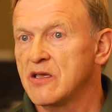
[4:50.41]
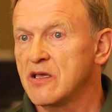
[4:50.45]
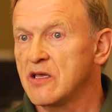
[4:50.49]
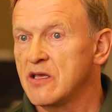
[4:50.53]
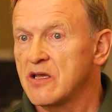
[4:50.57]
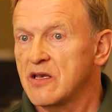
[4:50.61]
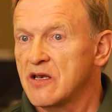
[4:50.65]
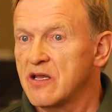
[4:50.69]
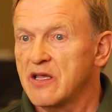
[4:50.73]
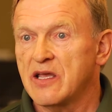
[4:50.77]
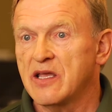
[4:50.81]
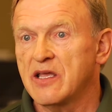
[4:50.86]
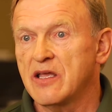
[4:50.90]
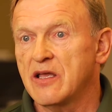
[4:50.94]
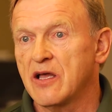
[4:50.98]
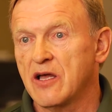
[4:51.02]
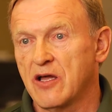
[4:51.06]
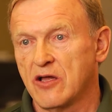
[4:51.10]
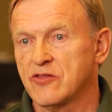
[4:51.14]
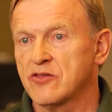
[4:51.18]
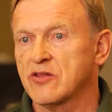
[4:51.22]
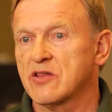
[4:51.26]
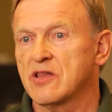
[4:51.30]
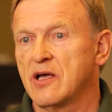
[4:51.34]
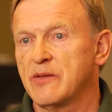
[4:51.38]
in a
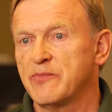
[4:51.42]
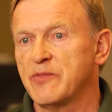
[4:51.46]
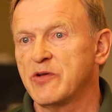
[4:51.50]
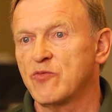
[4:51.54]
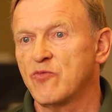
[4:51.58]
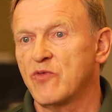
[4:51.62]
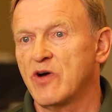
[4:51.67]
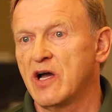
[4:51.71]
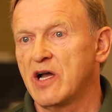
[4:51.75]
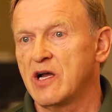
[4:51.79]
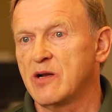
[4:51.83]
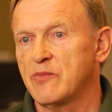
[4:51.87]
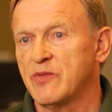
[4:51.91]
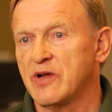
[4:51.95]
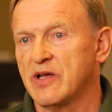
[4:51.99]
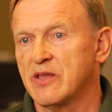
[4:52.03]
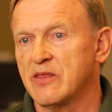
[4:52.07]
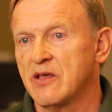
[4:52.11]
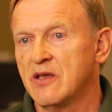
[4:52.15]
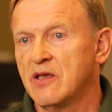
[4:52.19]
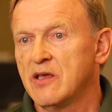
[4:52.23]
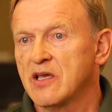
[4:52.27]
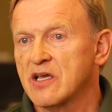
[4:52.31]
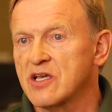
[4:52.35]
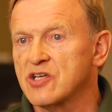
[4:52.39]
health club environment
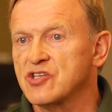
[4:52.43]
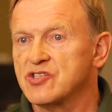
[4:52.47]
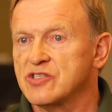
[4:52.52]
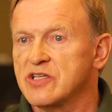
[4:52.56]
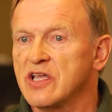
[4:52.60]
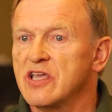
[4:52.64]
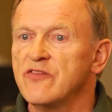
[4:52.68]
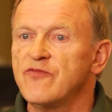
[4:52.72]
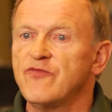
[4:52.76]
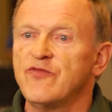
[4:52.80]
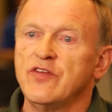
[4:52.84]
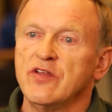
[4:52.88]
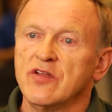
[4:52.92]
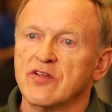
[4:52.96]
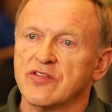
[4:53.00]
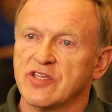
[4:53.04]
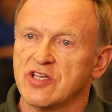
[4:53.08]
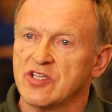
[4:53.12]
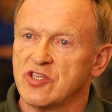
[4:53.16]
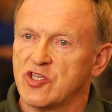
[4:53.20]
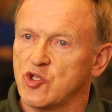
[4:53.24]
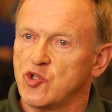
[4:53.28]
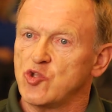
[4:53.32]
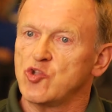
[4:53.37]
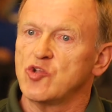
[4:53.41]
because they feel
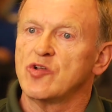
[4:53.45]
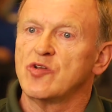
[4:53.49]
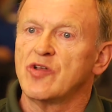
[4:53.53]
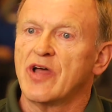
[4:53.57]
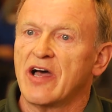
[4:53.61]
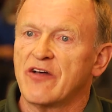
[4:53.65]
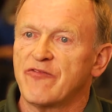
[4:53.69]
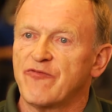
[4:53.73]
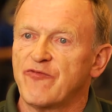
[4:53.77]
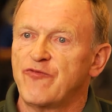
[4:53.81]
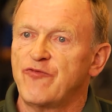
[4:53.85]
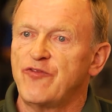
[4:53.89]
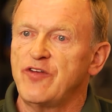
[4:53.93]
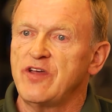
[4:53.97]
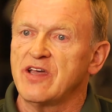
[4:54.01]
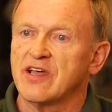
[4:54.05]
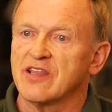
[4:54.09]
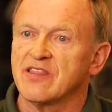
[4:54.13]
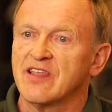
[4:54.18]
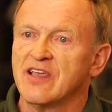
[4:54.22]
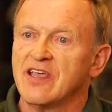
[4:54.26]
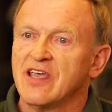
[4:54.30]
that they do not fit.